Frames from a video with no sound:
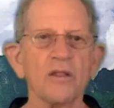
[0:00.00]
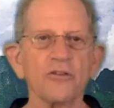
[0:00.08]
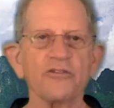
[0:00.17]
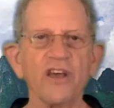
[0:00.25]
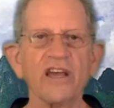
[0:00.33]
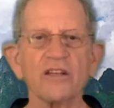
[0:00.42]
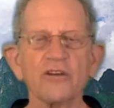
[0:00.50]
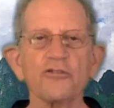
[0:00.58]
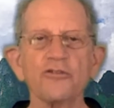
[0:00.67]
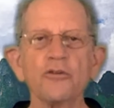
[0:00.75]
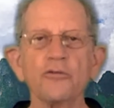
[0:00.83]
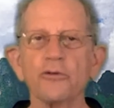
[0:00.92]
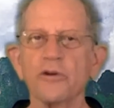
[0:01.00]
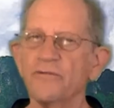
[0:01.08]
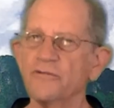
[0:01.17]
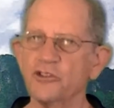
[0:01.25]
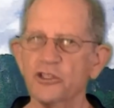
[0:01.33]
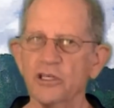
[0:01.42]
The second is
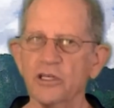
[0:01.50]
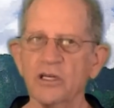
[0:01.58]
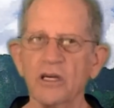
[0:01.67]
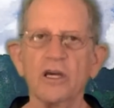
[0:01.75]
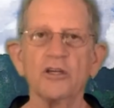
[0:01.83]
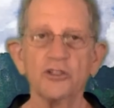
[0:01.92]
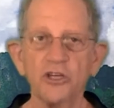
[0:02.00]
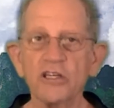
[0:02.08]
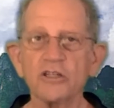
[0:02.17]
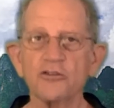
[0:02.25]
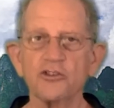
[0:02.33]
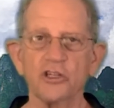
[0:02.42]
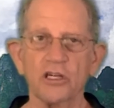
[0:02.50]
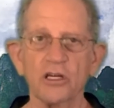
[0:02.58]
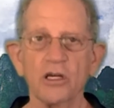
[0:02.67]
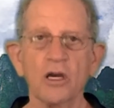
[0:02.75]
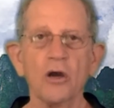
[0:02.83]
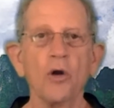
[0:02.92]
nutritive qi, yin qi,
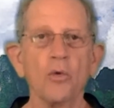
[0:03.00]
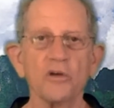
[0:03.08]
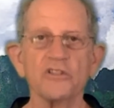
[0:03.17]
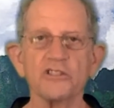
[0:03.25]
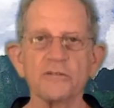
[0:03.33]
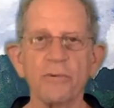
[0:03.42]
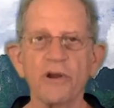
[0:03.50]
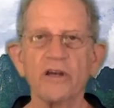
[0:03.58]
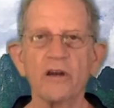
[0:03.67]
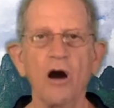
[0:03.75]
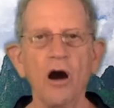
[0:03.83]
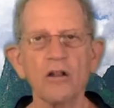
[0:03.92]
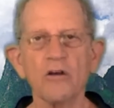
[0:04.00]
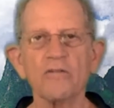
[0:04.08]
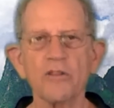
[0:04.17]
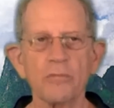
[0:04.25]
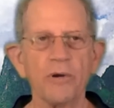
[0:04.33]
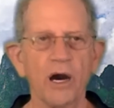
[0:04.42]
which is spread all
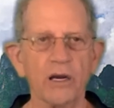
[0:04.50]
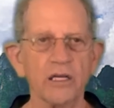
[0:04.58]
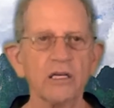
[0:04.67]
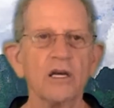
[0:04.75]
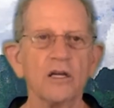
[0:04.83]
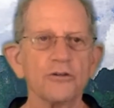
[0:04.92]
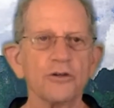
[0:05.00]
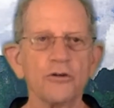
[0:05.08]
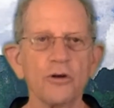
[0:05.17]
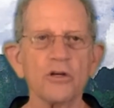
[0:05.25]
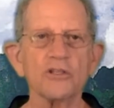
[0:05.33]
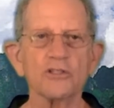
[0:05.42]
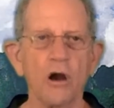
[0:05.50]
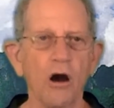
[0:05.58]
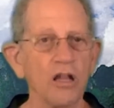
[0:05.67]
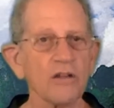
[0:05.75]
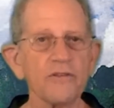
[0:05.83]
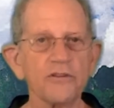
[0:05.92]
over the body to nourish
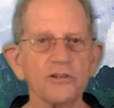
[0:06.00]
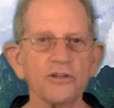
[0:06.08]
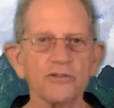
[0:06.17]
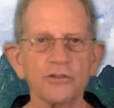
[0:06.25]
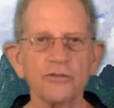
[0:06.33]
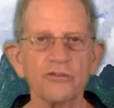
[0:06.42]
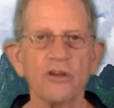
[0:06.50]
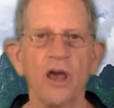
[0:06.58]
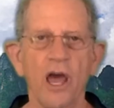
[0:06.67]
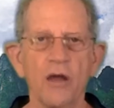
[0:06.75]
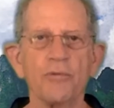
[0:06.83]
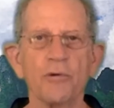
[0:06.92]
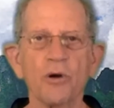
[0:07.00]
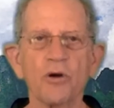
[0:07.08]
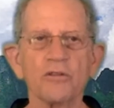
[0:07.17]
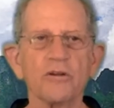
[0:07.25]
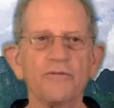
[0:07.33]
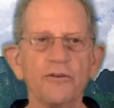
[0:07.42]
all of the tissues and
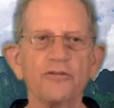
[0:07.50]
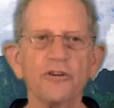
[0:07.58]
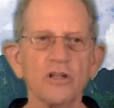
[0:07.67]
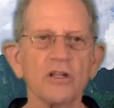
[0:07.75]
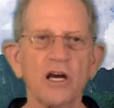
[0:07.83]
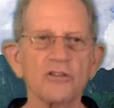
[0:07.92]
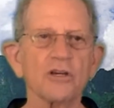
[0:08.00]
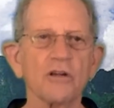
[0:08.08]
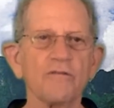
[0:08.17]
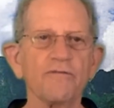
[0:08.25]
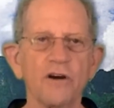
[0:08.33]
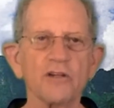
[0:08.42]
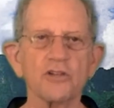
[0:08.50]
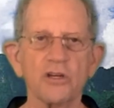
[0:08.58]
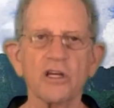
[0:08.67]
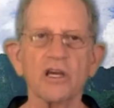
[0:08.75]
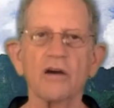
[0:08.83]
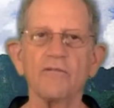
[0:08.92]
promote the physiological
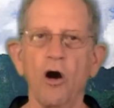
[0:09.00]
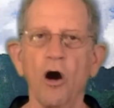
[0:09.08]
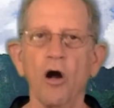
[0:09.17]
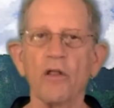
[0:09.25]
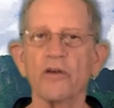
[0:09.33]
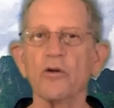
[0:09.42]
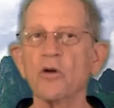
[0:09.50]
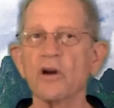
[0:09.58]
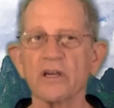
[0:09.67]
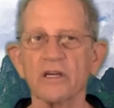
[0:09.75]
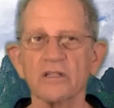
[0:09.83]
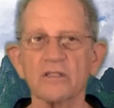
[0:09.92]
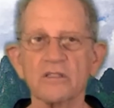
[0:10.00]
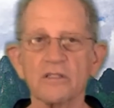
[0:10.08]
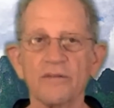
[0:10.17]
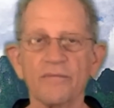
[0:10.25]
functioning of all the organs.